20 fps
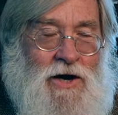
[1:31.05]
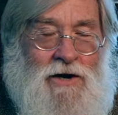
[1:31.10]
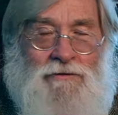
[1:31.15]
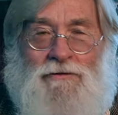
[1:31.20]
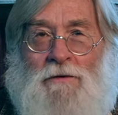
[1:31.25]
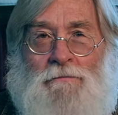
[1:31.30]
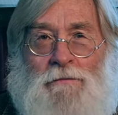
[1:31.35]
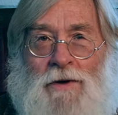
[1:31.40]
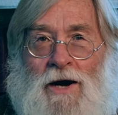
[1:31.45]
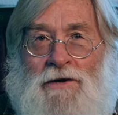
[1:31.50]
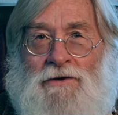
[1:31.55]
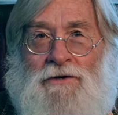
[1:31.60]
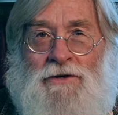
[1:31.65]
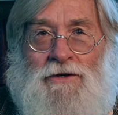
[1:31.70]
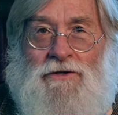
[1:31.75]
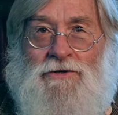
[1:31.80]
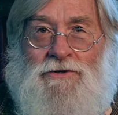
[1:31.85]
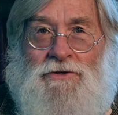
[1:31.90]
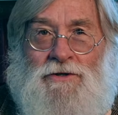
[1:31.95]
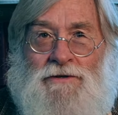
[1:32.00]
all of our
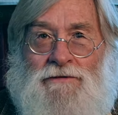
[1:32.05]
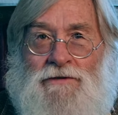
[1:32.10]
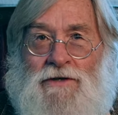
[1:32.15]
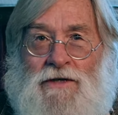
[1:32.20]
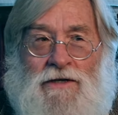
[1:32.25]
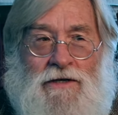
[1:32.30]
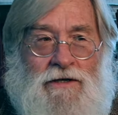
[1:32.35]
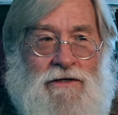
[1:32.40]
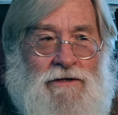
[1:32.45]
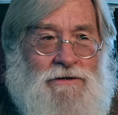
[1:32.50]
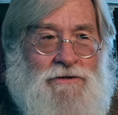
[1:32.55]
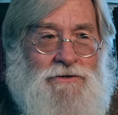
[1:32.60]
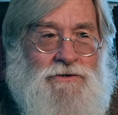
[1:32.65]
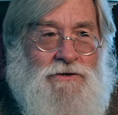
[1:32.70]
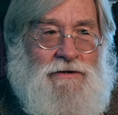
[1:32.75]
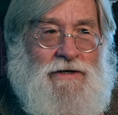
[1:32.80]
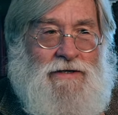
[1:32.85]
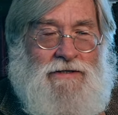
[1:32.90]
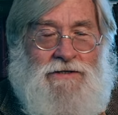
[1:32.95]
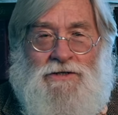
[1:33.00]
monitors are different colors.
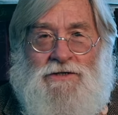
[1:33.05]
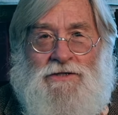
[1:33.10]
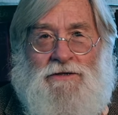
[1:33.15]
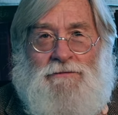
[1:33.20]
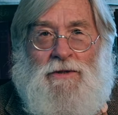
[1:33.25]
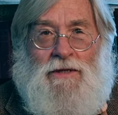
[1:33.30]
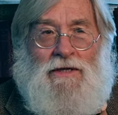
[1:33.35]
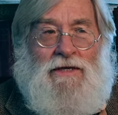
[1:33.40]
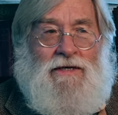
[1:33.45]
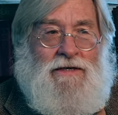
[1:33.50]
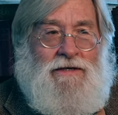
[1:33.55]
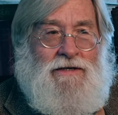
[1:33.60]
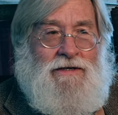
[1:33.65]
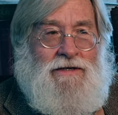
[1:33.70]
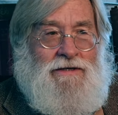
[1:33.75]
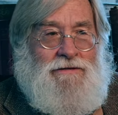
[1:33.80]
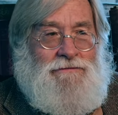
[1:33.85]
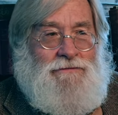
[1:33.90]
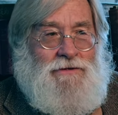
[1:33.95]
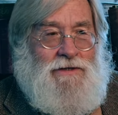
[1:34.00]
So that's just the
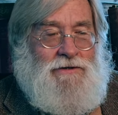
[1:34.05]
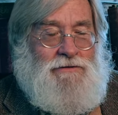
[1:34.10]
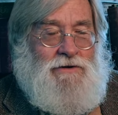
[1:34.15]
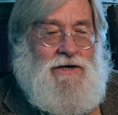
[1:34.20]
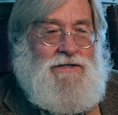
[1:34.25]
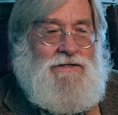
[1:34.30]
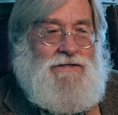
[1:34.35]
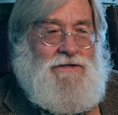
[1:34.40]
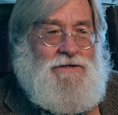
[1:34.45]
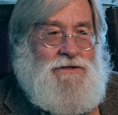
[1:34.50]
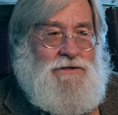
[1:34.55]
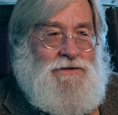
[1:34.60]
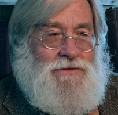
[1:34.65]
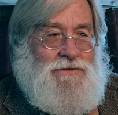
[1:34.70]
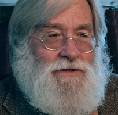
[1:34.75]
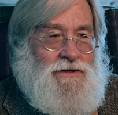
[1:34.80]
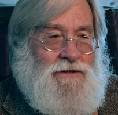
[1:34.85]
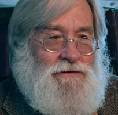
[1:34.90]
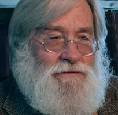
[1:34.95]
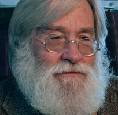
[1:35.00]
beginning of the craziness
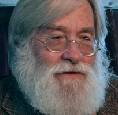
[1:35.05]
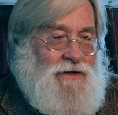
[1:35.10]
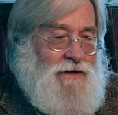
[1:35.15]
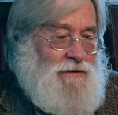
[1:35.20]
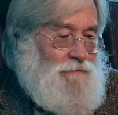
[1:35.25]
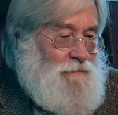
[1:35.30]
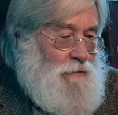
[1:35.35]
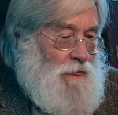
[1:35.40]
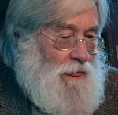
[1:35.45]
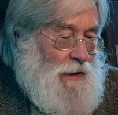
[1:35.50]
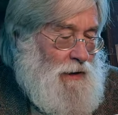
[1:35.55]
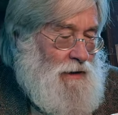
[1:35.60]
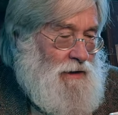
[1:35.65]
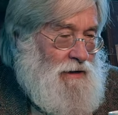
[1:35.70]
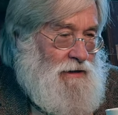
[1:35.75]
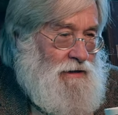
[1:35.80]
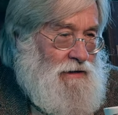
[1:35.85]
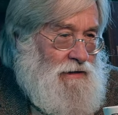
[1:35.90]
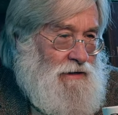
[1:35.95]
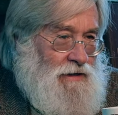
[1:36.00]
of uh,
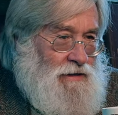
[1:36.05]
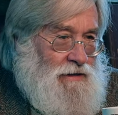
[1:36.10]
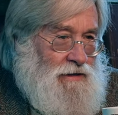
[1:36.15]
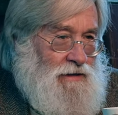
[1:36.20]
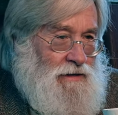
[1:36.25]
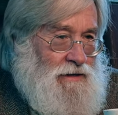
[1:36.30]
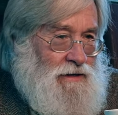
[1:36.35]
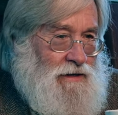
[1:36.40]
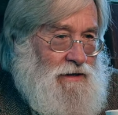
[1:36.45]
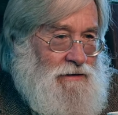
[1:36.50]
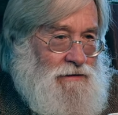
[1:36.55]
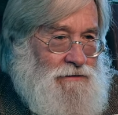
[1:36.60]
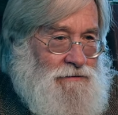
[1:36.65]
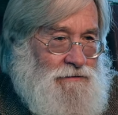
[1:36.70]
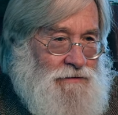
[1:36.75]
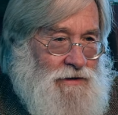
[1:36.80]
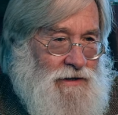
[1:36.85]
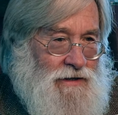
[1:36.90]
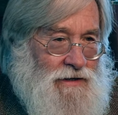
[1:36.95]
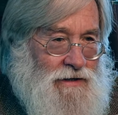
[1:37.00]

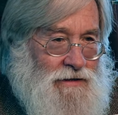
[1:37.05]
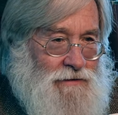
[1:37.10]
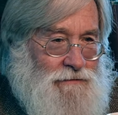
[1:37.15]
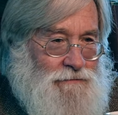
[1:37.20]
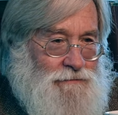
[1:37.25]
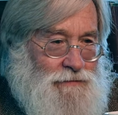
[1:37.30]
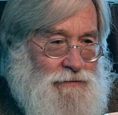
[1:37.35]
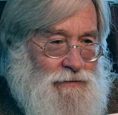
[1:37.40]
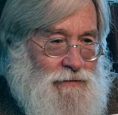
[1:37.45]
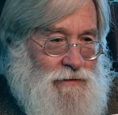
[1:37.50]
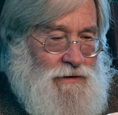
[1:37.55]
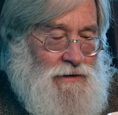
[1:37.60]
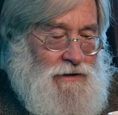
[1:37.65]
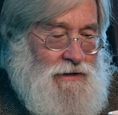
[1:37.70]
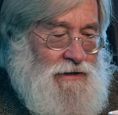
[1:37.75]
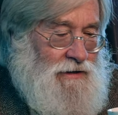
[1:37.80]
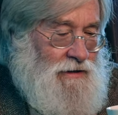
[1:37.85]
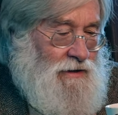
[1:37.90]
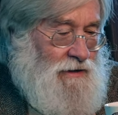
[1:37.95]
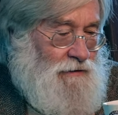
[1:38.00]
of uh,
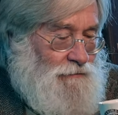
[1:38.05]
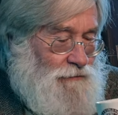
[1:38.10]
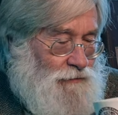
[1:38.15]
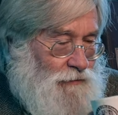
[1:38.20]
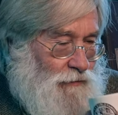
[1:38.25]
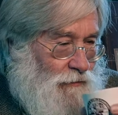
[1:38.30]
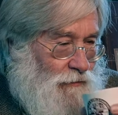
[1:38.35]
the um,